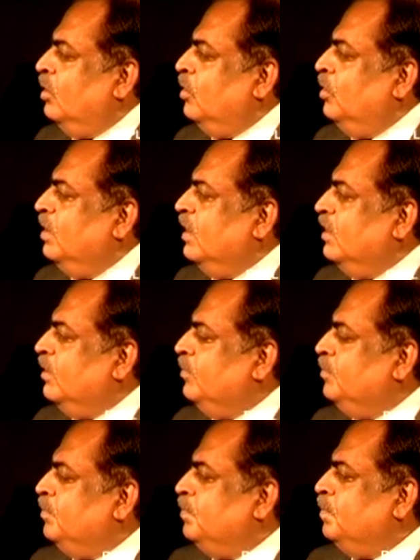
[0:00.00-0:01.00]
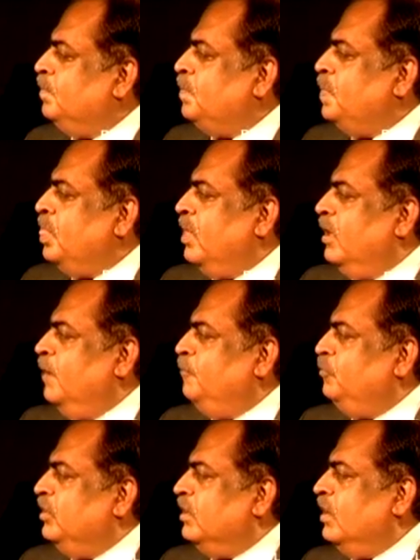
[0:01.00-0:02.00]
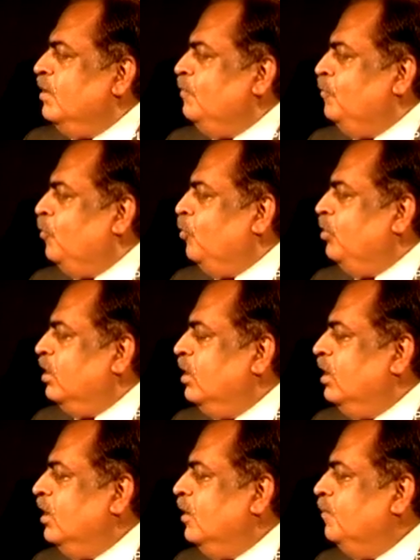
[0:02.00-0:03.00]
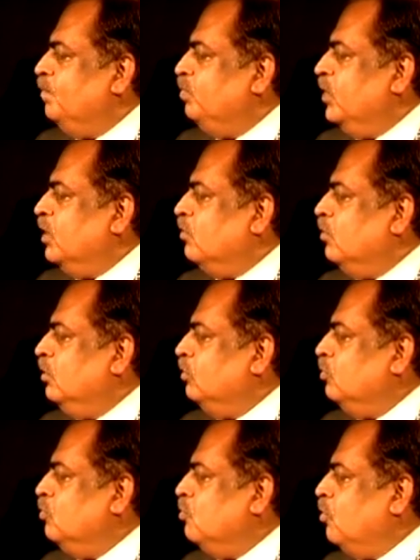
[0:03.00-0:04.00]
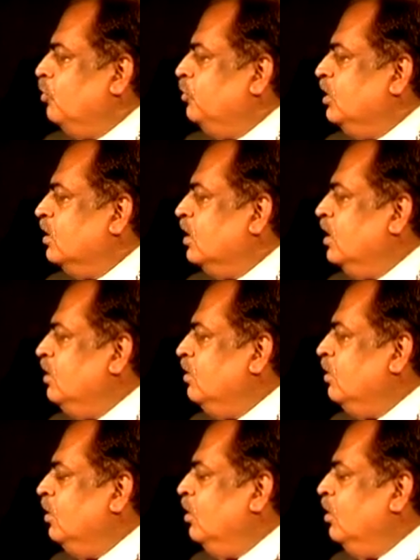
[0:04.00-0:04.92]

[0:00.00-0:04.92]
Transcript: Now here, if secant 4a equals to cosecant